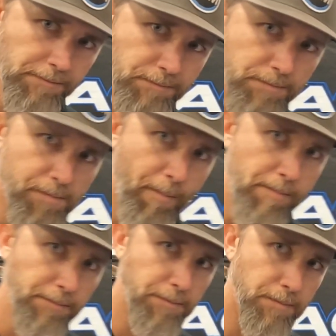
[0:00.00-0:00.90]
what brands they
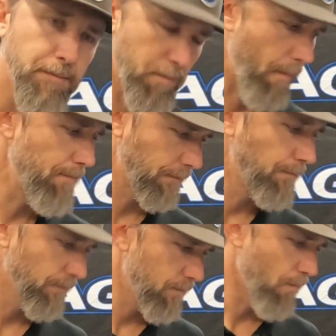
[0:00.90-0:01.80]
work on,
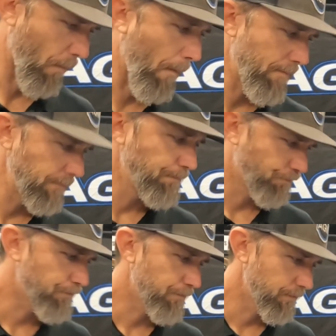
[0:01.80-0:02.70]
maybe
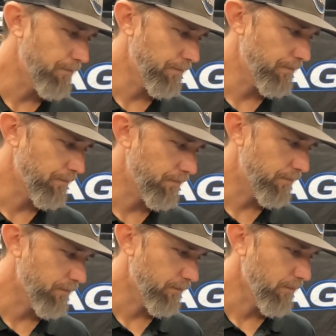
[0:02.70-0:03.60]
why would we want these
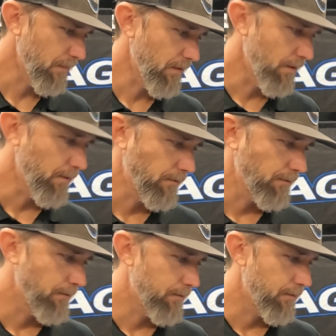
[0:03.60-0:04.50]
for
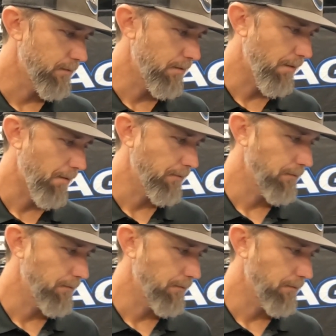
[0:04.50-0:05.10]
some vehicles that don't have